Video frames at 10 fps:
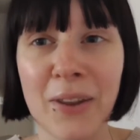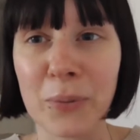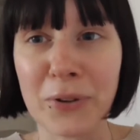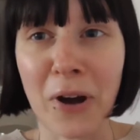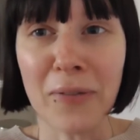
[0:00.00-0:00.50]

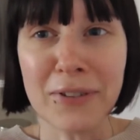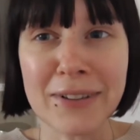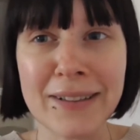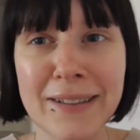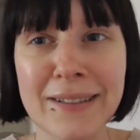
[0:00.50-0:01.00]
There was
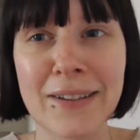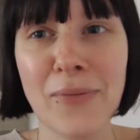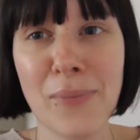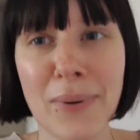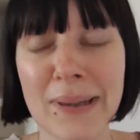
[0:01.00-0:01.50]
obviously
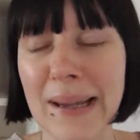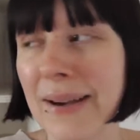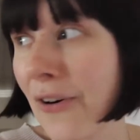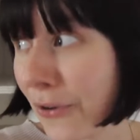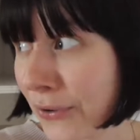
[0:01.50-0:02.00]
some
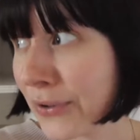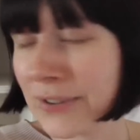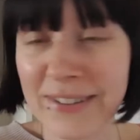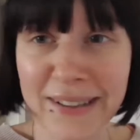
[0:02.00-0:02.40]
like harder